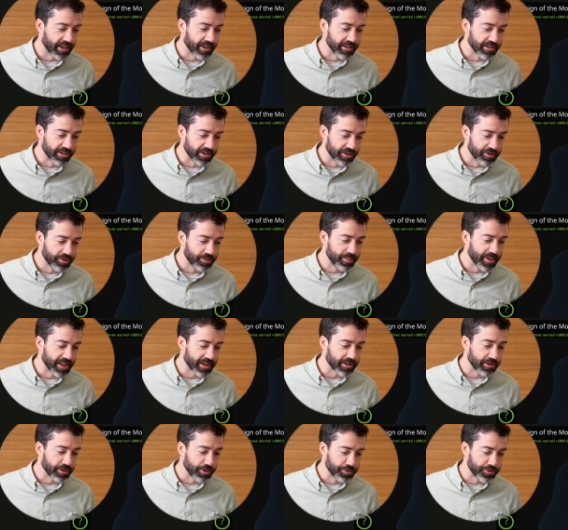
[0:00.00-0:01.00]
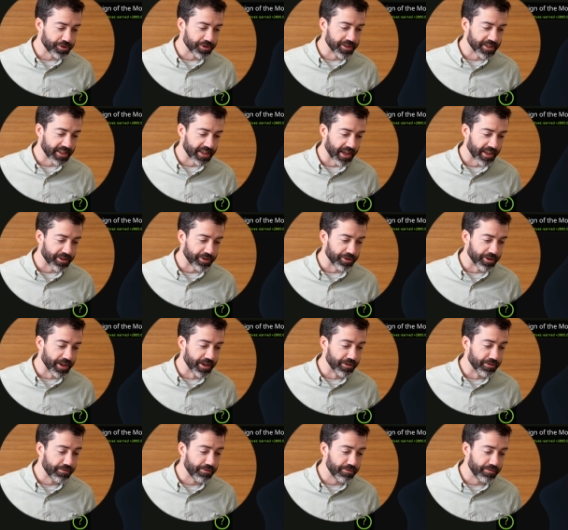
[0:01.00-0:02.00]
a little bit closer together
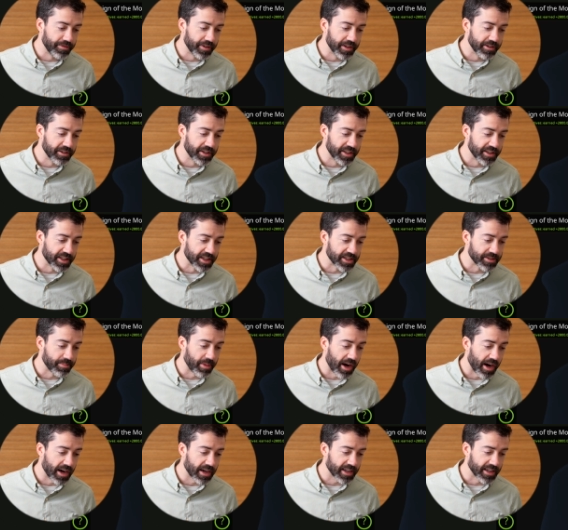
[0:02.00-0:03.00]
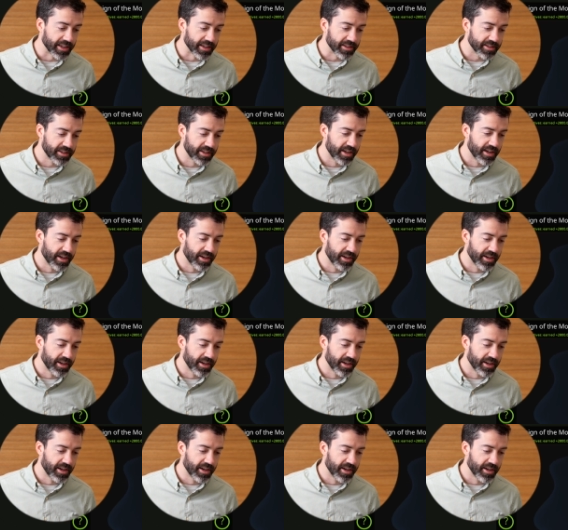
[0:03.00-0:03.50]
and fill in this pocket